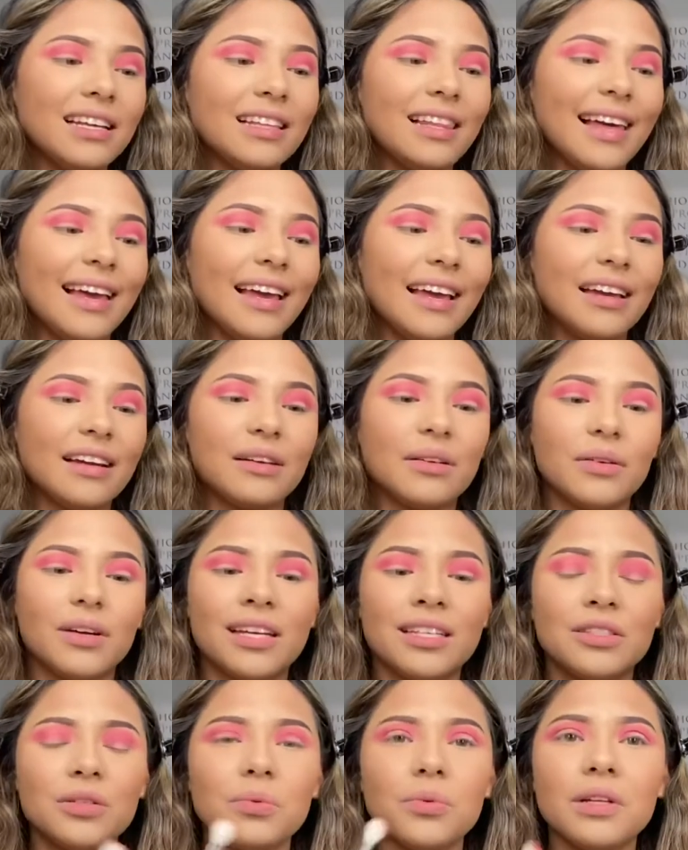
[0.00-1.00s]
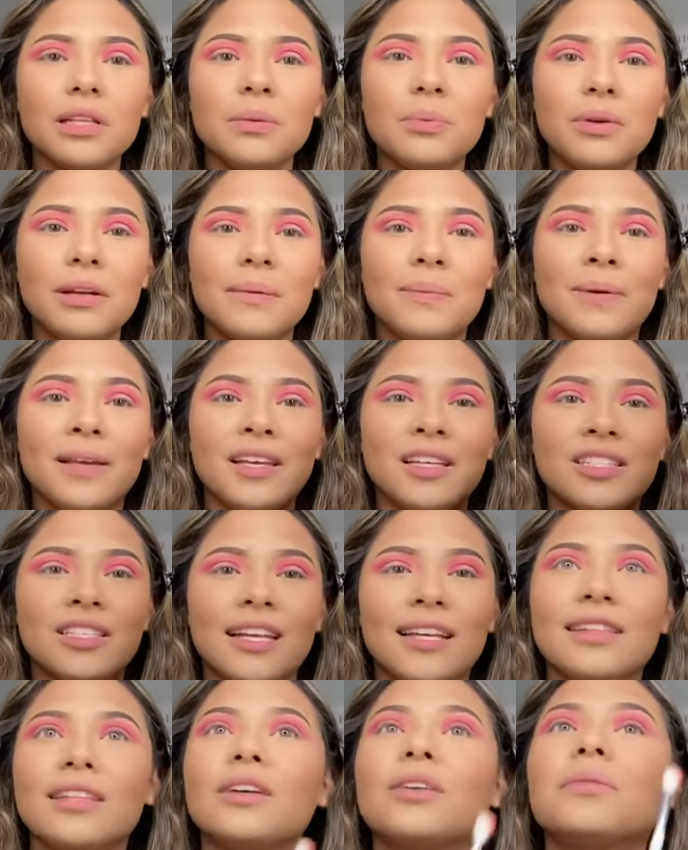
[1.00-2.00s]
like it's a really pretty pink
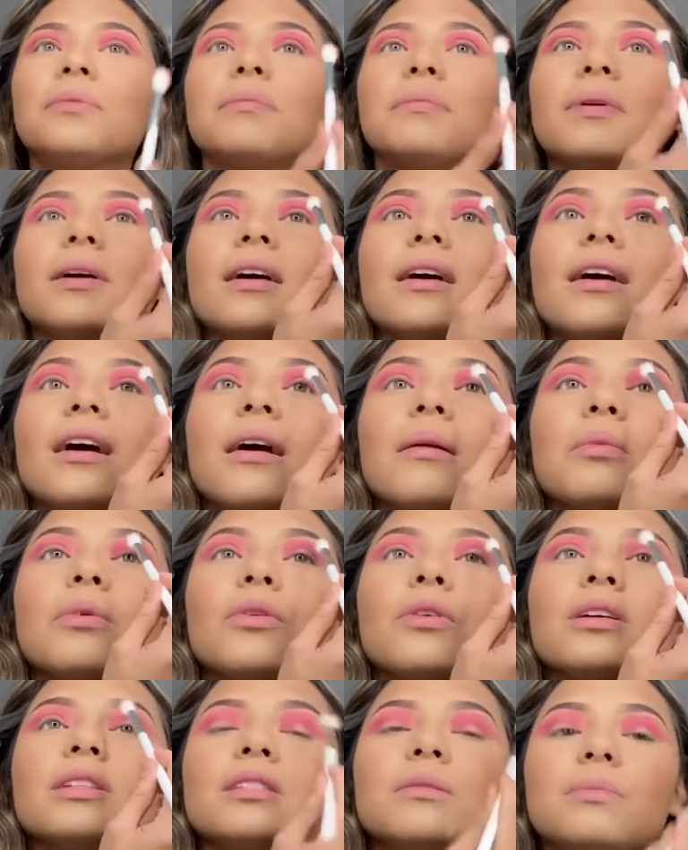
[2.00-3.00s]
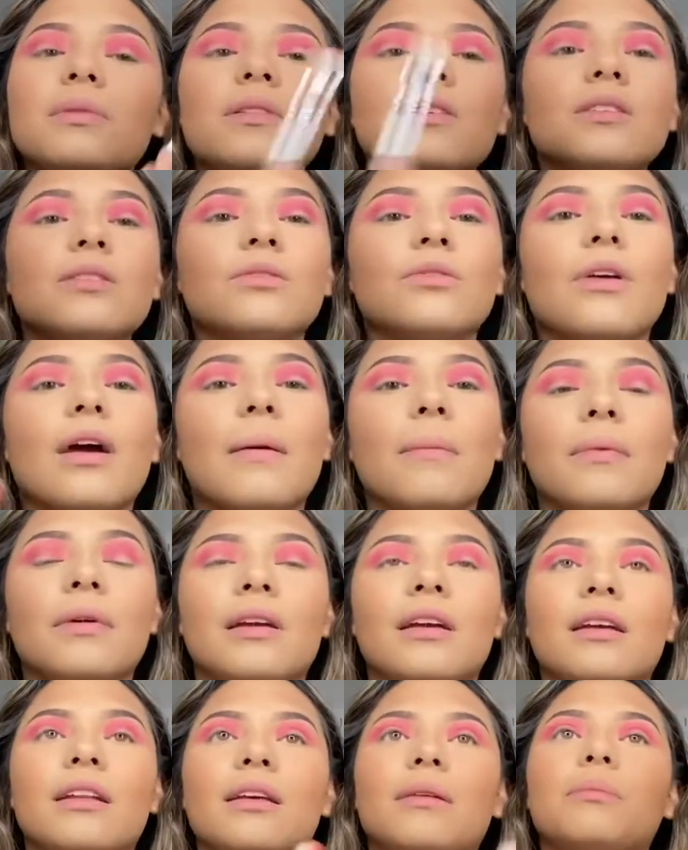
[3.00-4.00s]
shade though but i'm going to be just grabbing
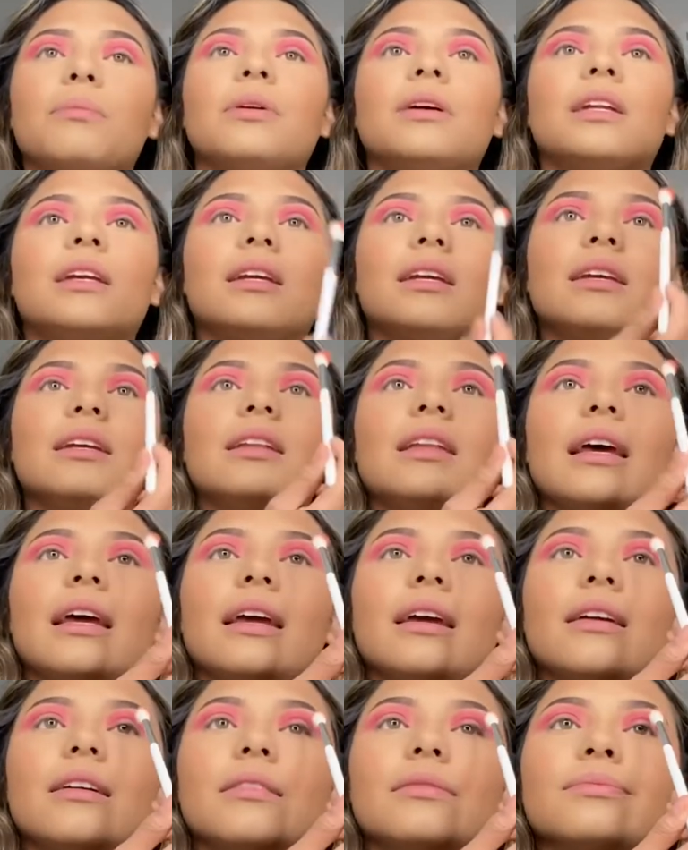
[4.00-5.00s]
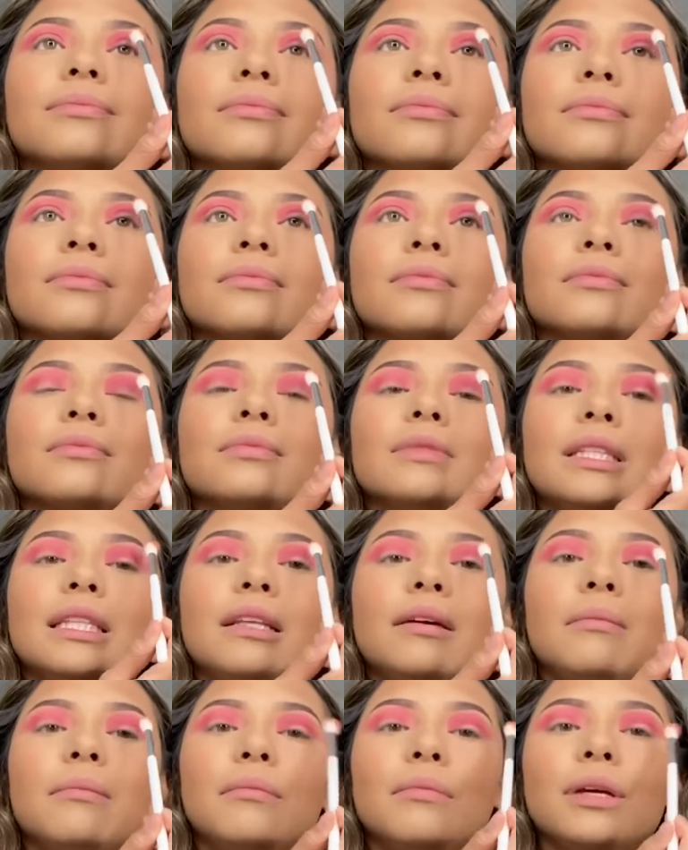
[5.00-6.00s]
it and putting it like the
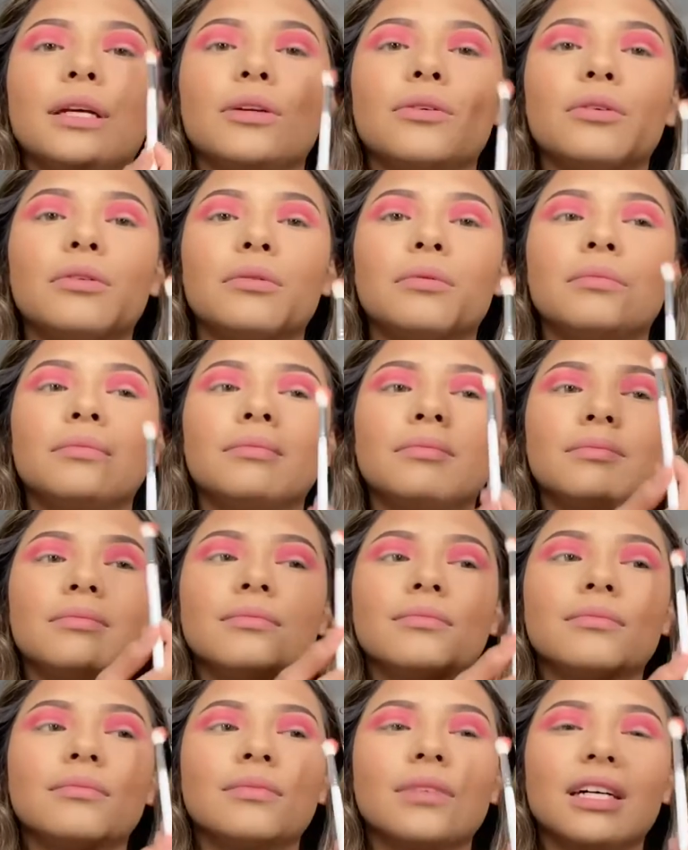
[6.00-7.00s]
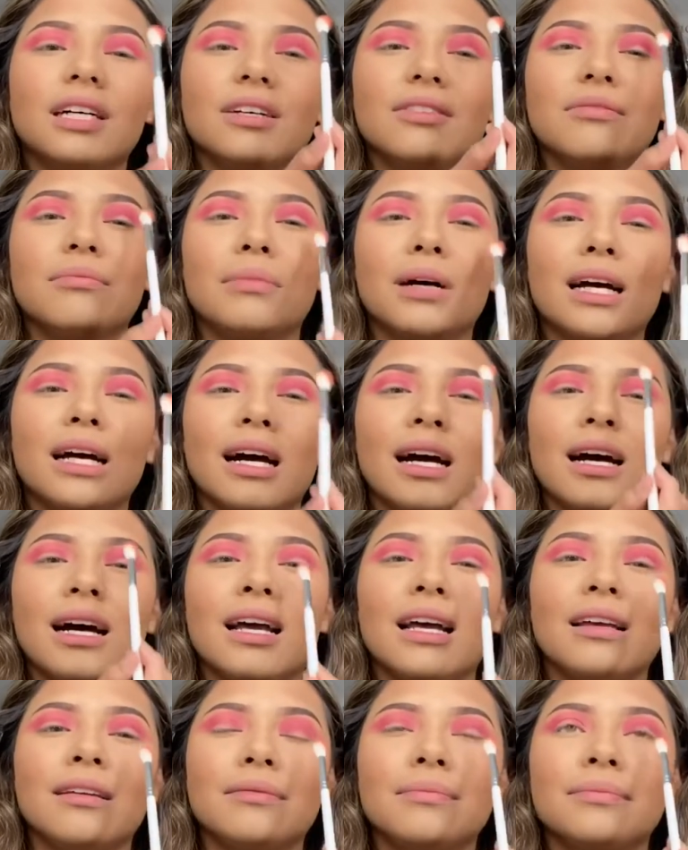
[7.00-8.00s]
middle of my eye